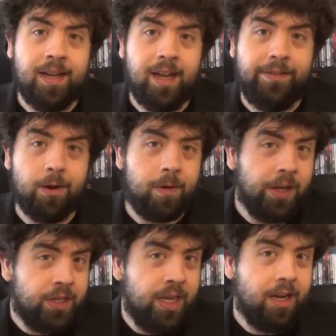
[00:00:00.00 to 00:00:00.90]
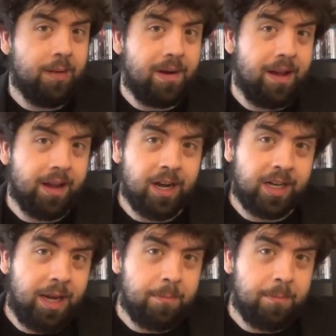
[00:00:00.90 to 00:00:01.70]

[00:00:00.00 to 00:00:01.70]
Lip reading: If you're watching it, you're probably going to keep